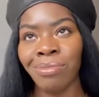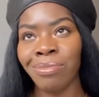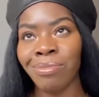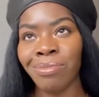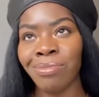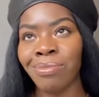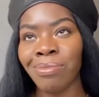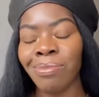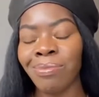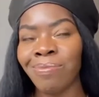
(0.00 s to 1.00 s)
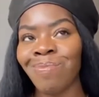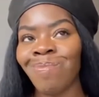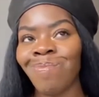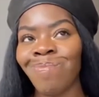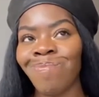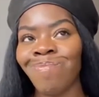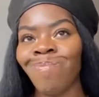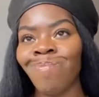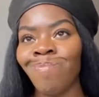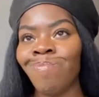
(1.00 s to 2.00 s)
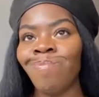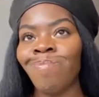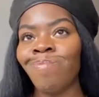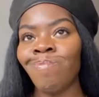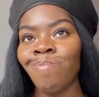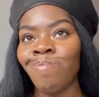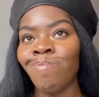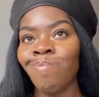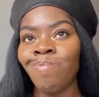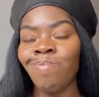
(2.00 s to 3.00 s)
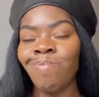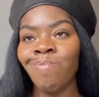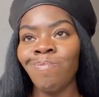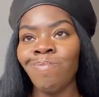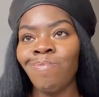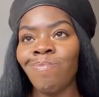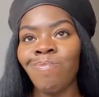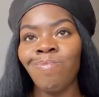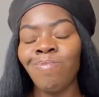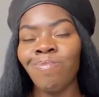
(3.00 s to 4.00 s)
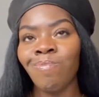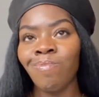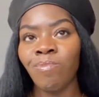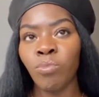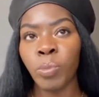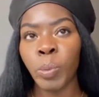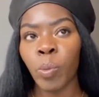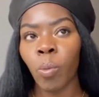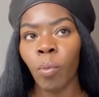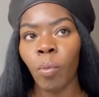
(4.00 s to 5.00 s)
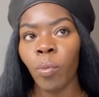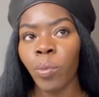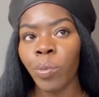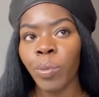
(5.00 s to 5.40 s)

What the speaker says: Nobody speaks.